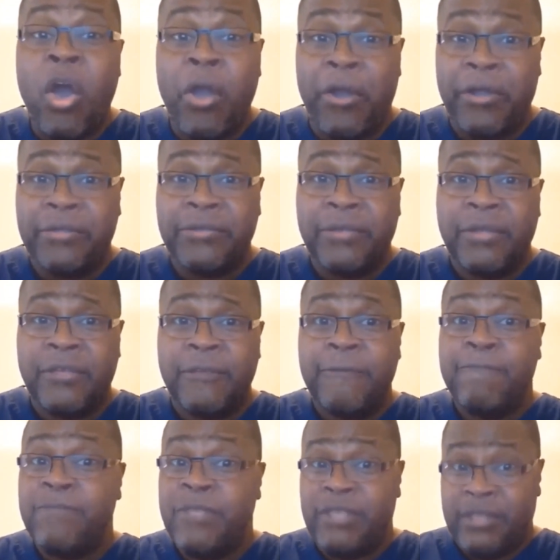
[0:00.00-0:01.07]
heart.
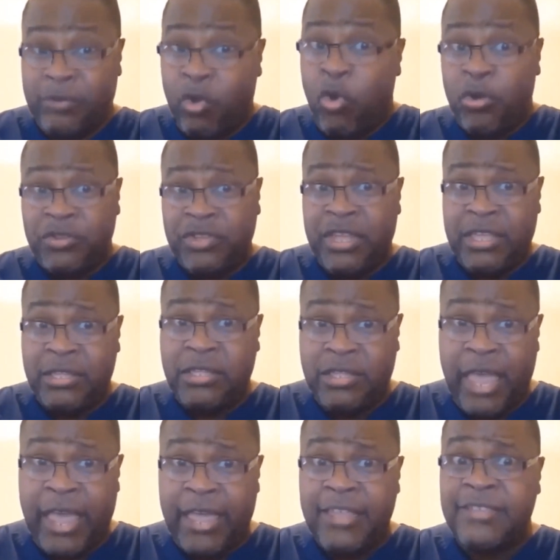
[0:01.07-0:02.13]
Of course, in
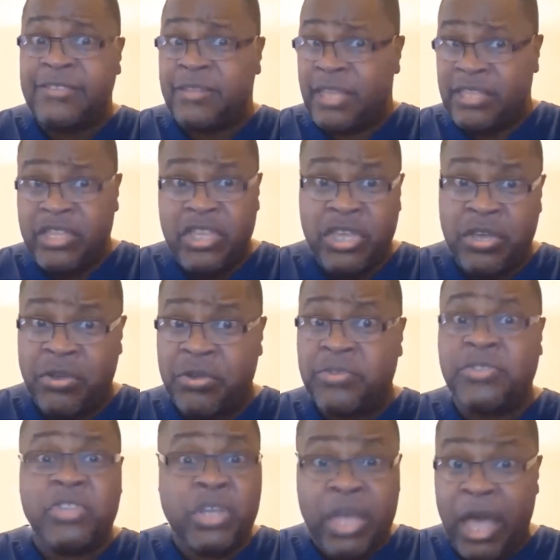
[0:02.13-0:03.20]
days,
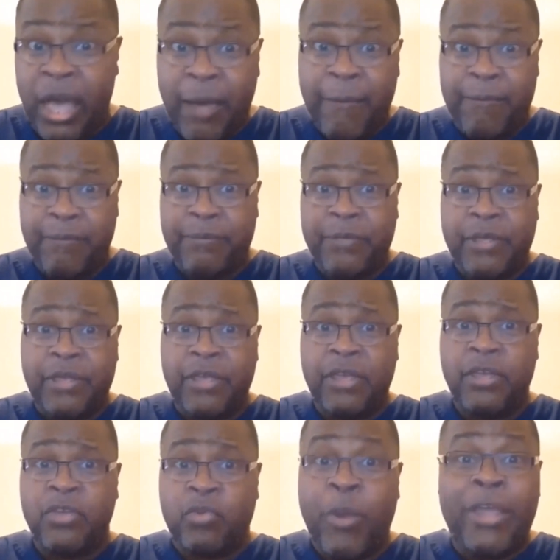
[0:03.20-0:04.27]
years to come,
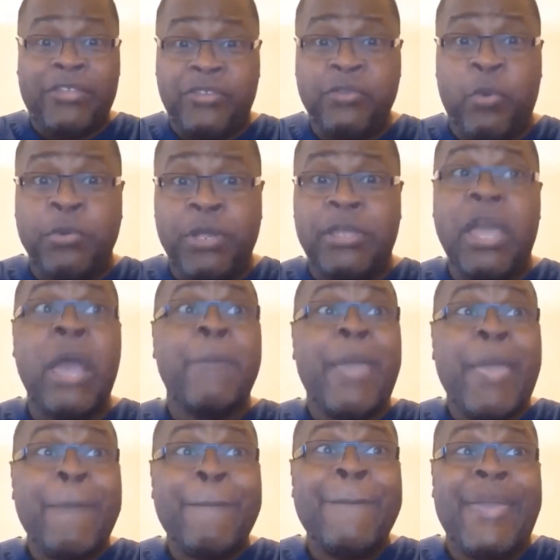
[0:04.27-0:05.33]
Christ is going to come
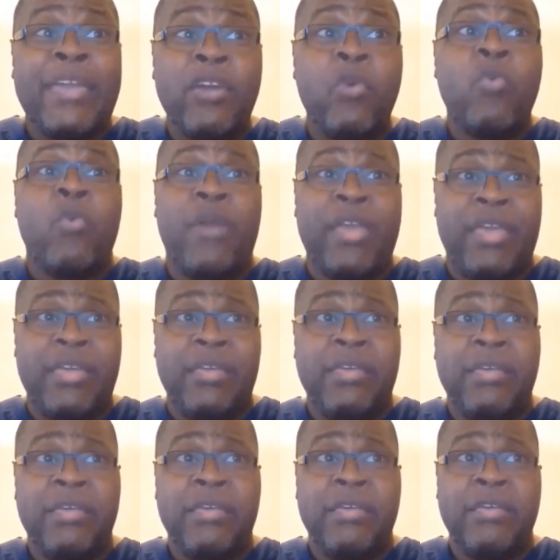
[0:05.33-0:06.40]
and make a way
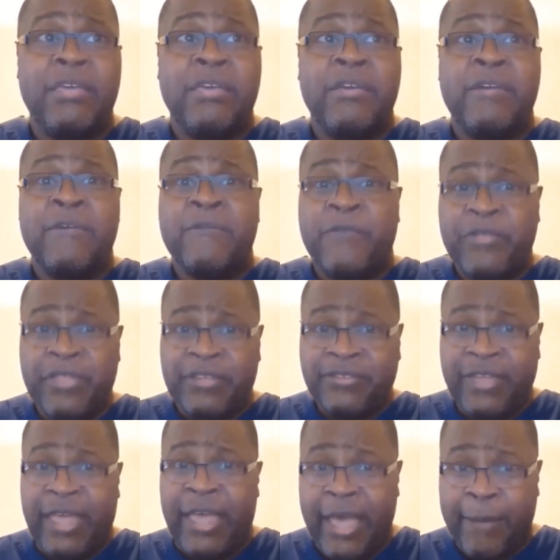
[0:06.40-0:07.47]
for this
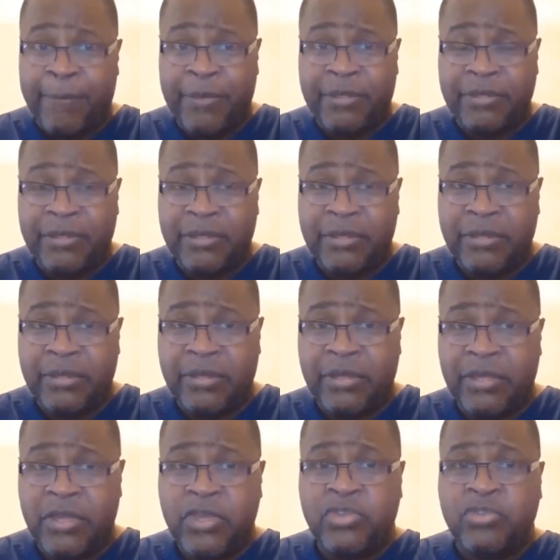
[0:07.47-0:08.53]
to happen.
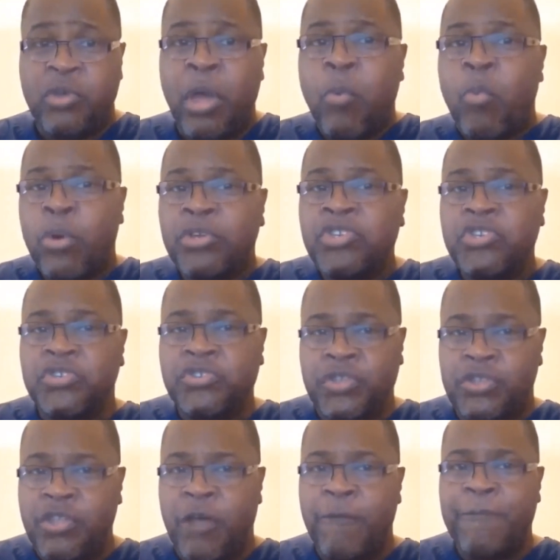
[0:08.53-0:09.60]
So I want you to
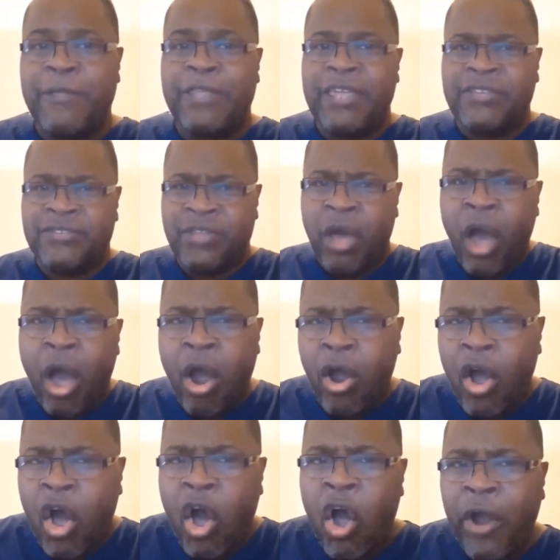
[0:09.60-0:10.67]
know that it's the, our
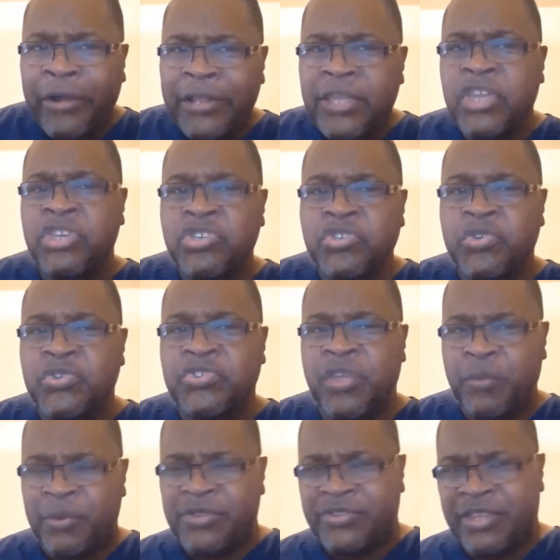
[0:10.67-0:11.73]
heart issue.
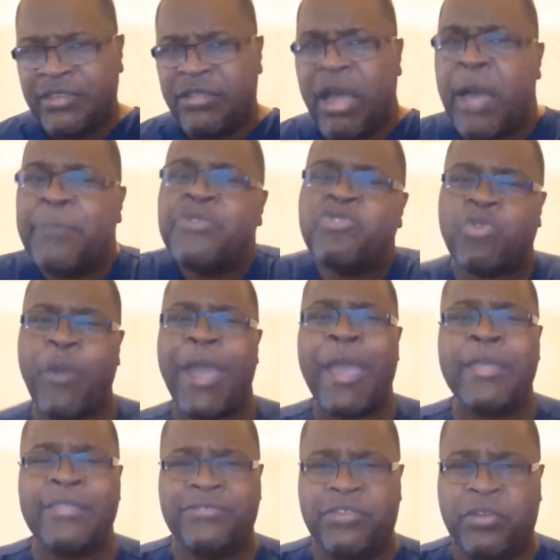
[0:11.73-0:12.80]
Someone said, you know, I'm
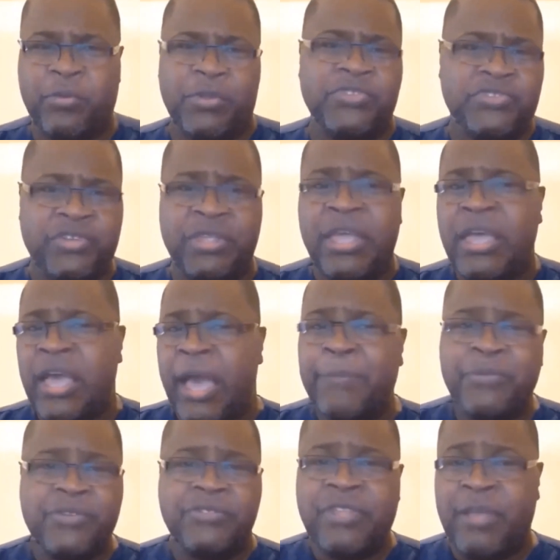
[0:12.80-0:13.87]
trying as a Christian.
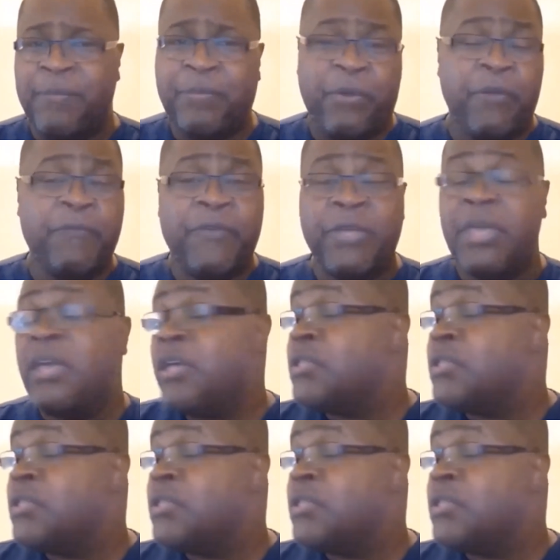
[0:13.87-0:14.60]
I'm just not perfect.